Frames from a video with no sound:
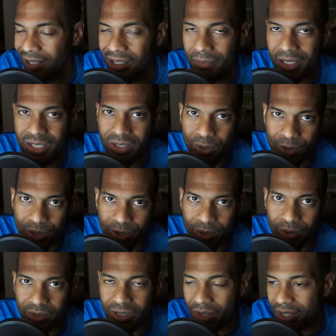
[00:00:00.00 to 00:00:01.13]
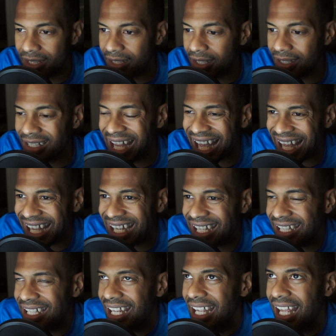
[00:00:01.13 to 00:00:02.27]
be social and all these things.
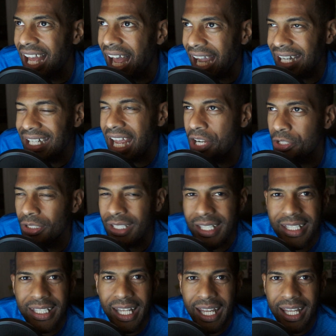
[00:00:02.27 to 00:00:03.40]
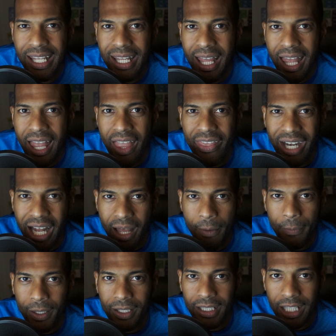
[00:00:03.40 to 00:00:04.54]
I naturally say that I'm
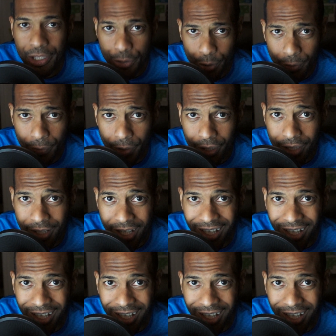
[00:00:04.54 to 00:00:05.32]
an introvert.